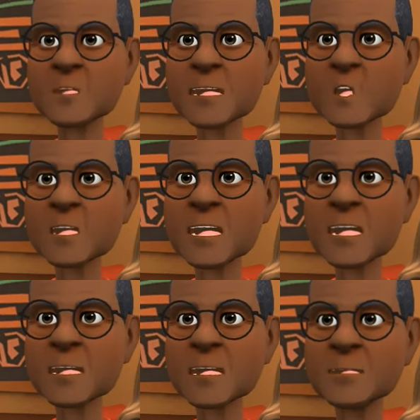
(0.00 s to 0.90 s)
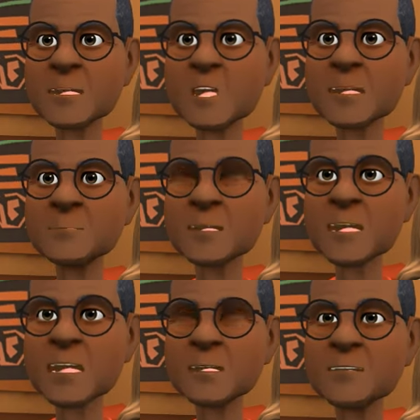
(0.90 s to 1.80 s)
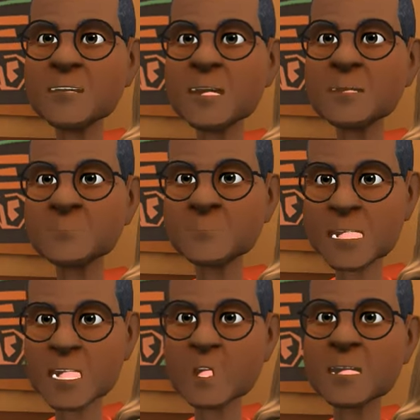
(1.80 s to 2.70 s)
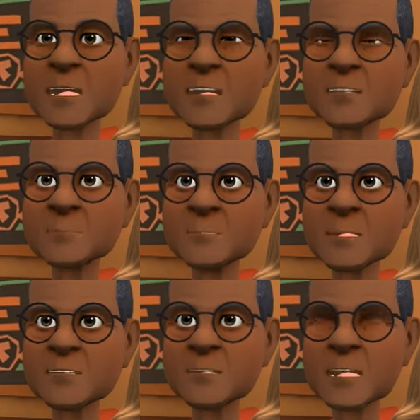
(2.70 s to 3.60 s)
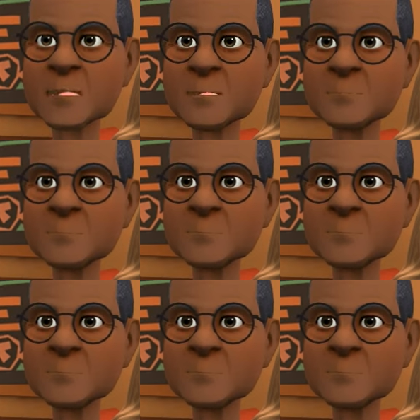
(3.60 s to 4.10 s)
when you will realize how empty life is without love and friends.